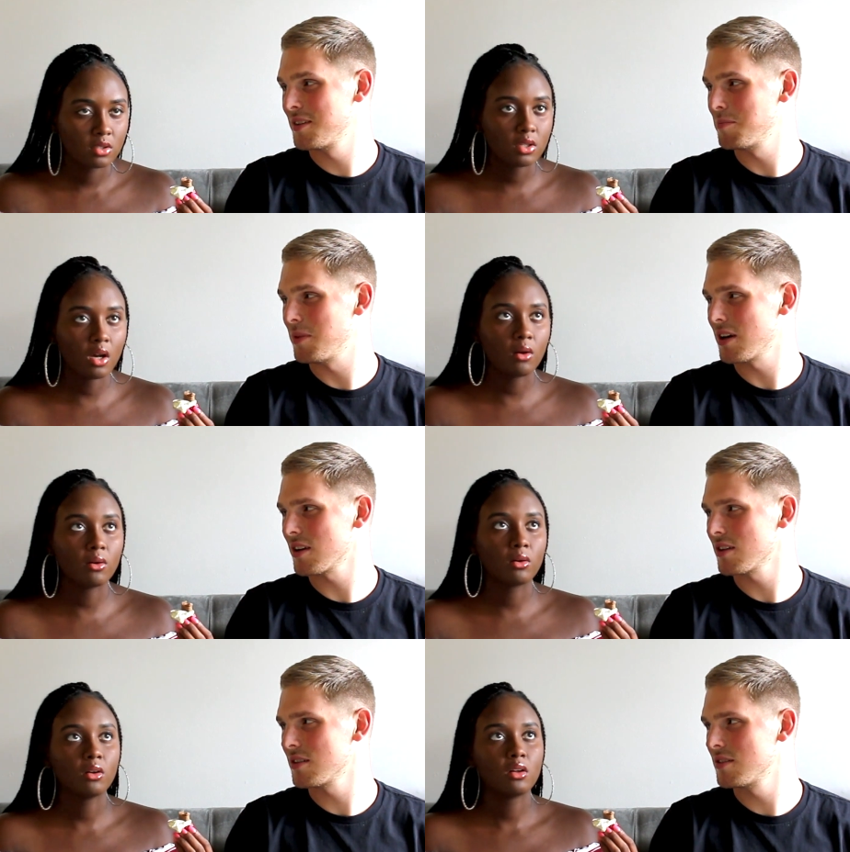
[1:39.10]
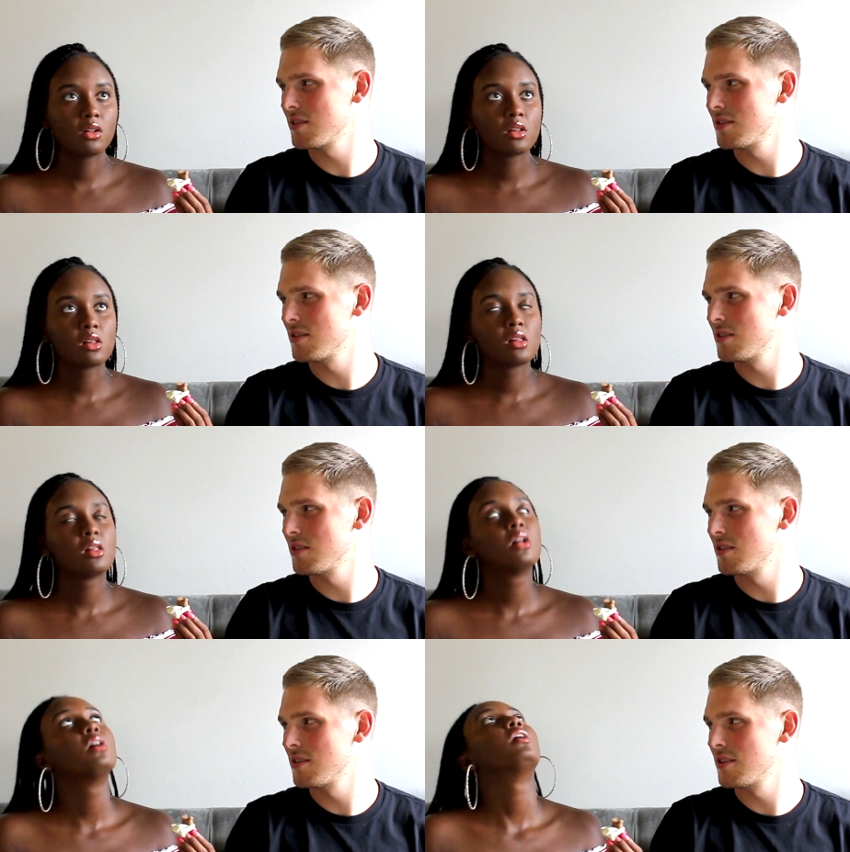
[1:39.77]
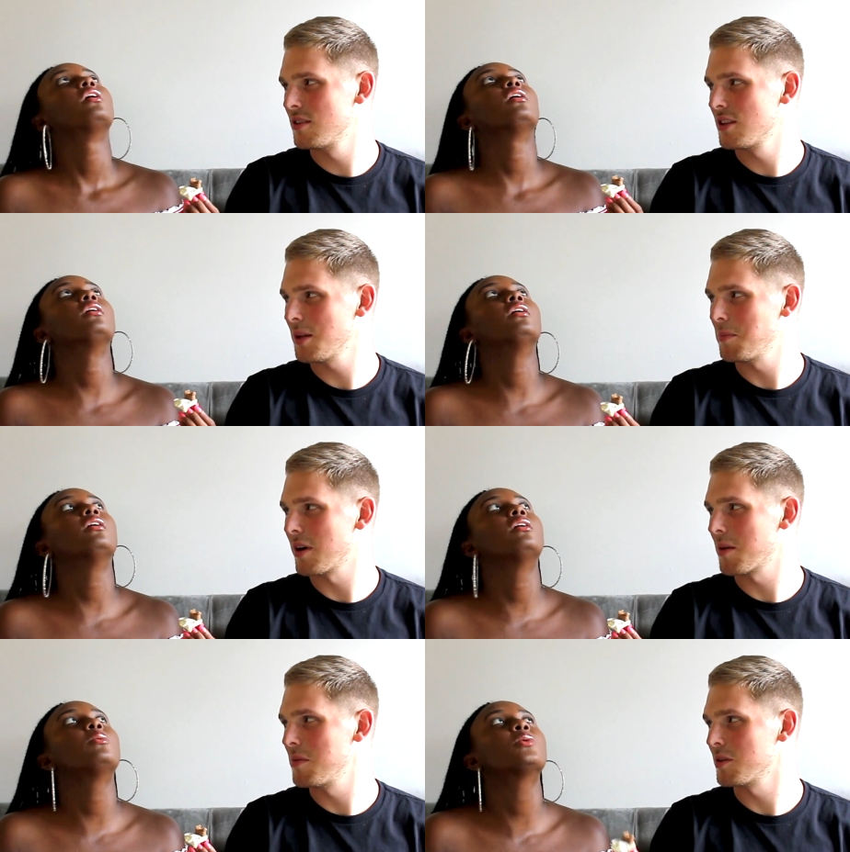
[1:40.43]
Speaker 1: No. Butter.
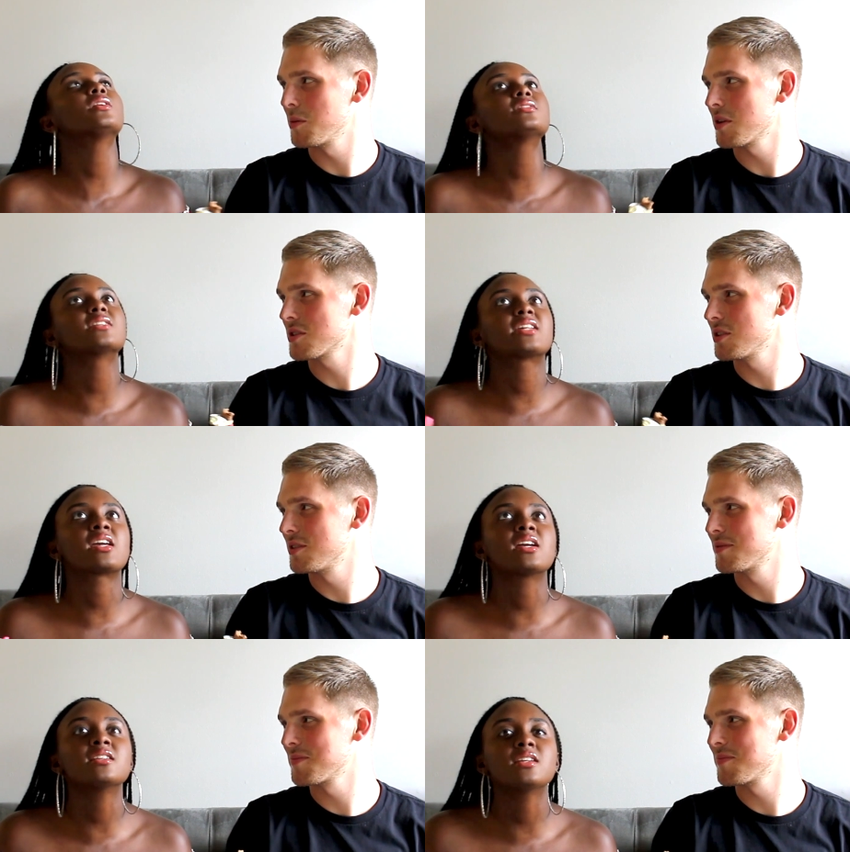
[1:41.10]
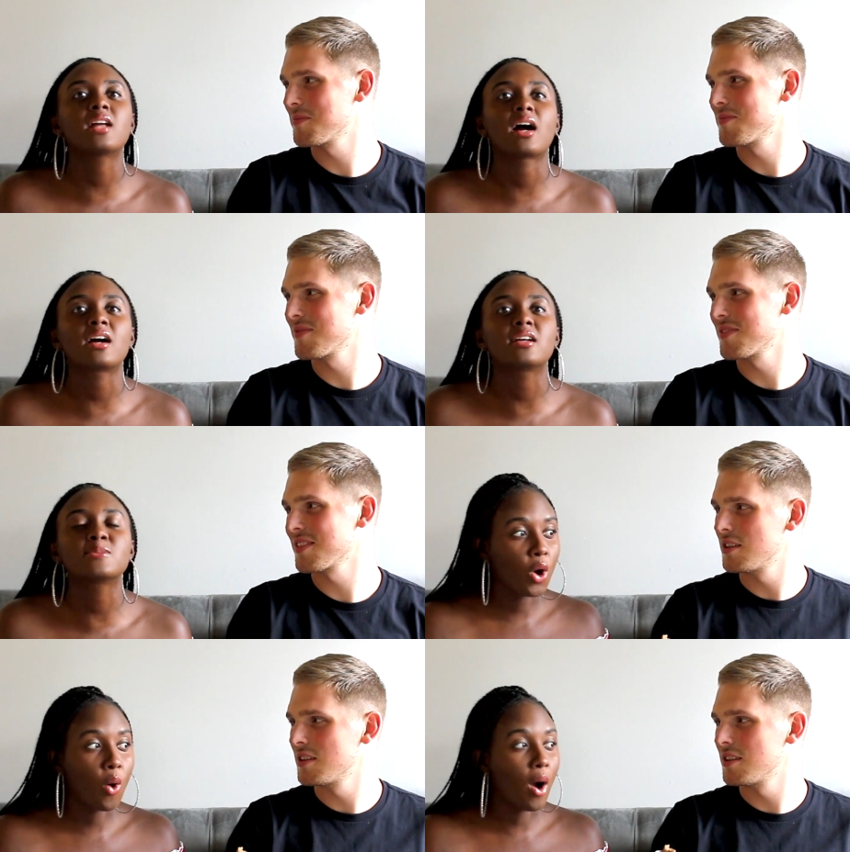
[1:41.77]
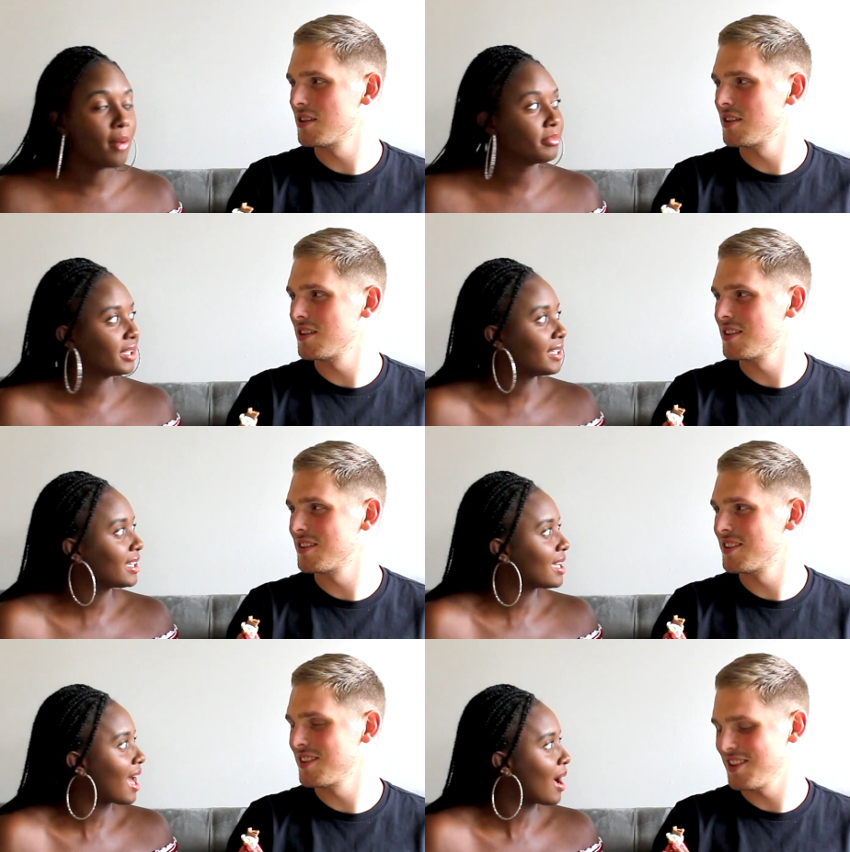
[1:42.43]
Oh, buttermilk. what is the candy, guys? Yo, I'm
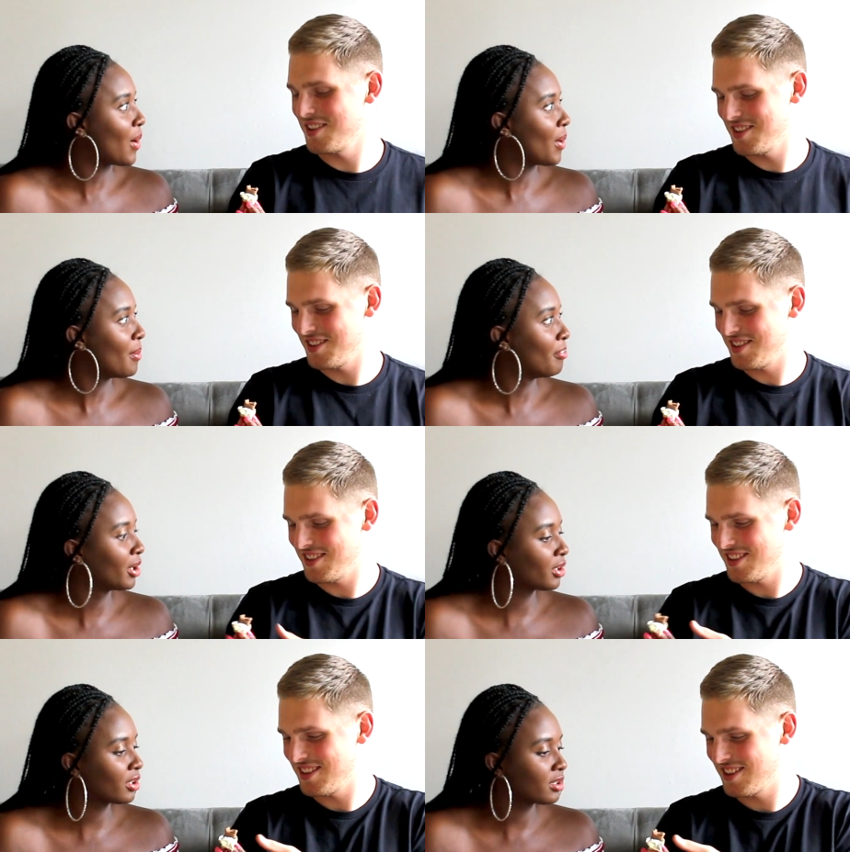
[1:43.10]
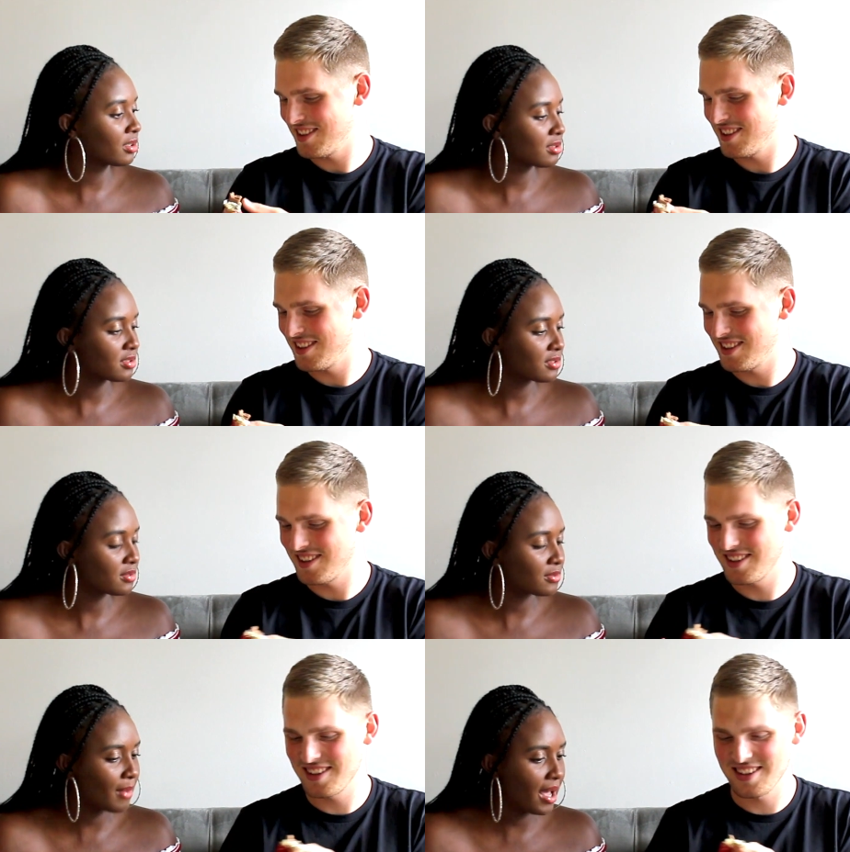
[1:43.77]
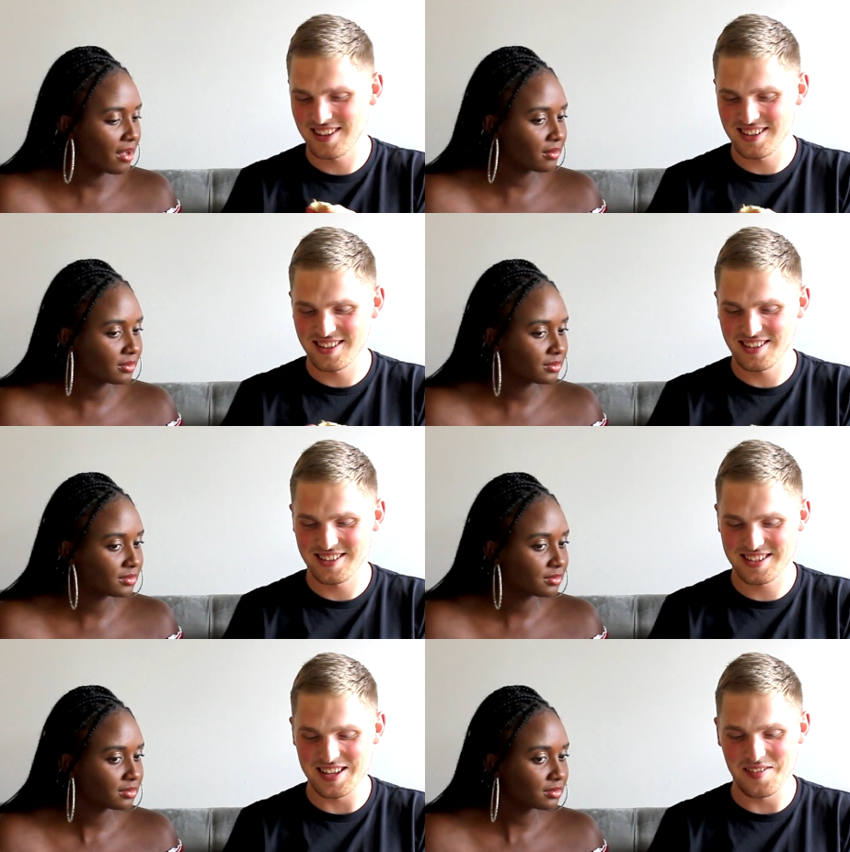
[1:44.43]
blinking out. Butter smack.
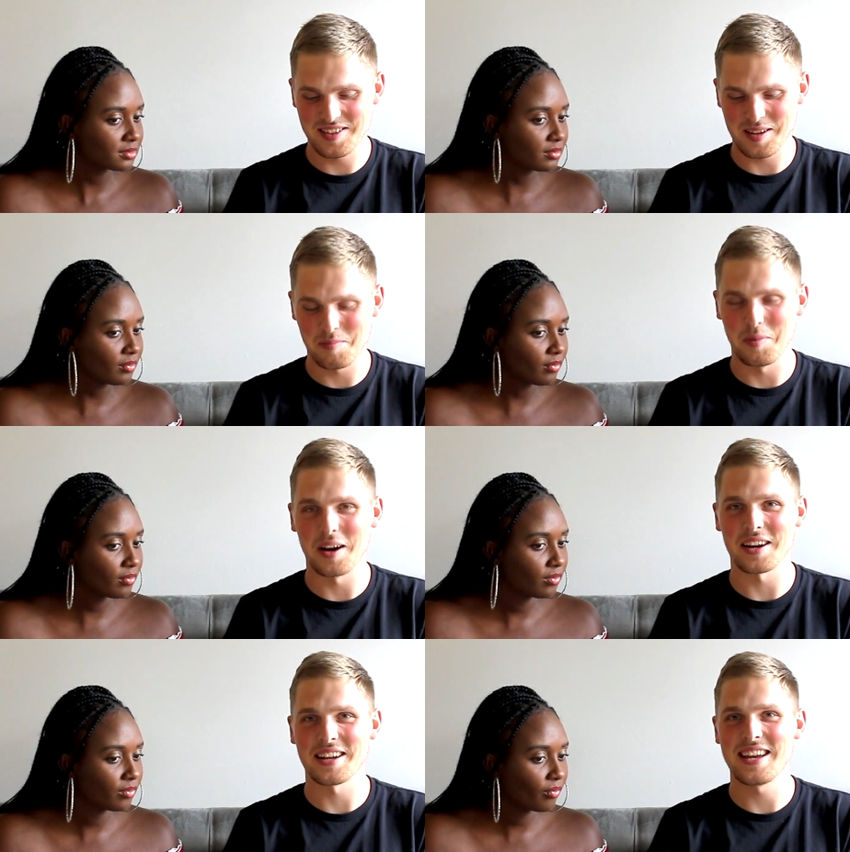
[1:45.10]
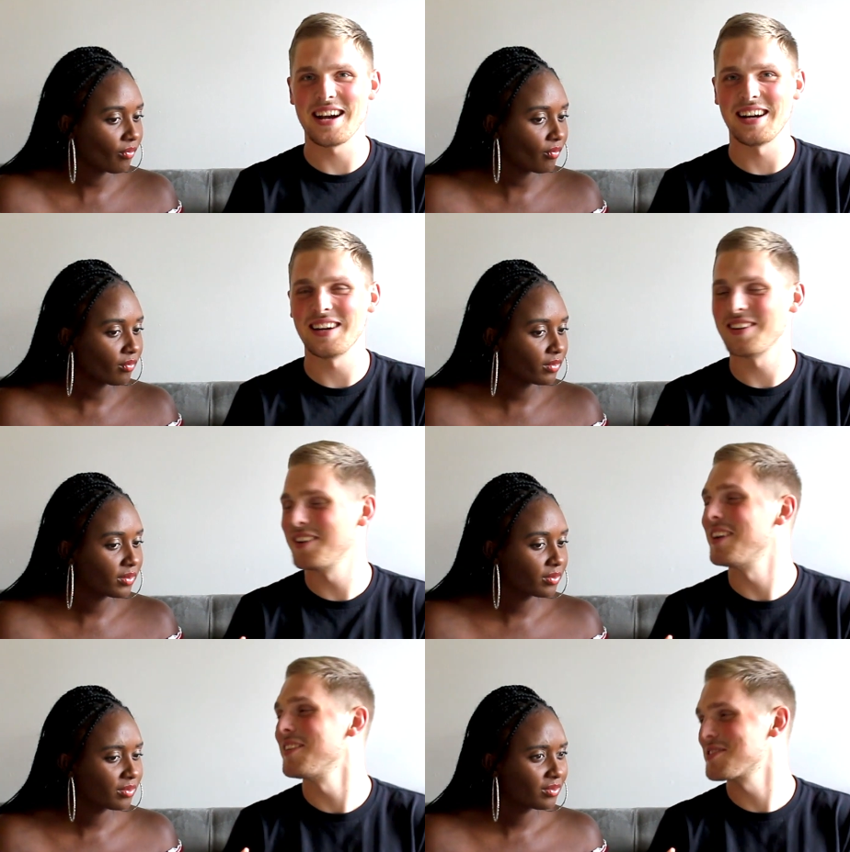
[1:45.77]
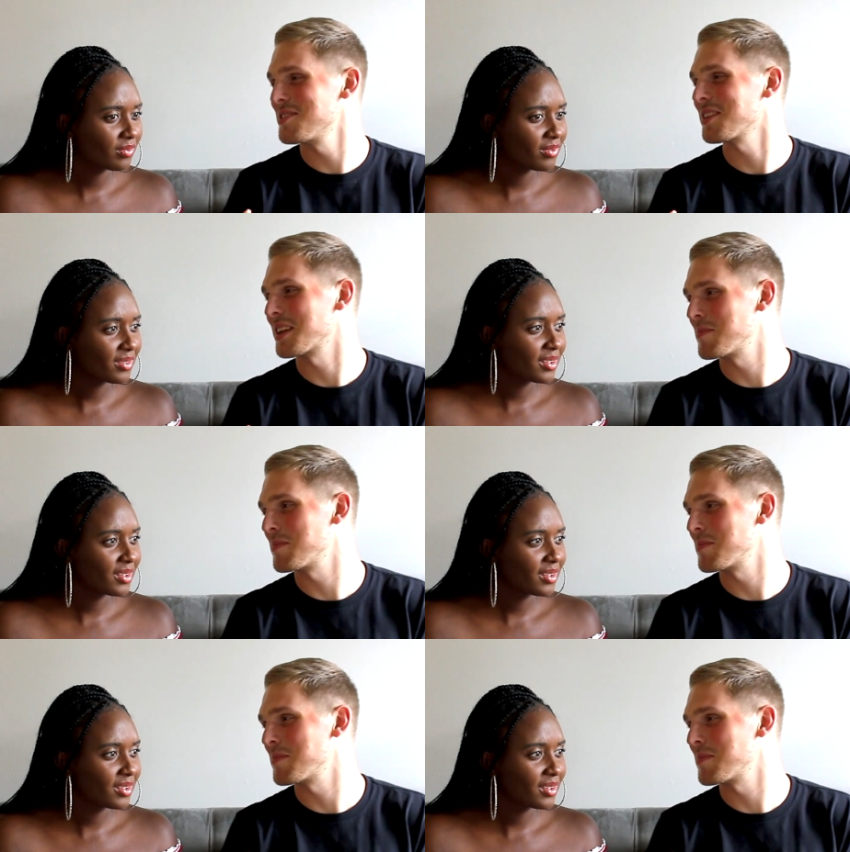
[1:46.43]
Speaker 2: Something butter. Yeah, I, I know what you're talking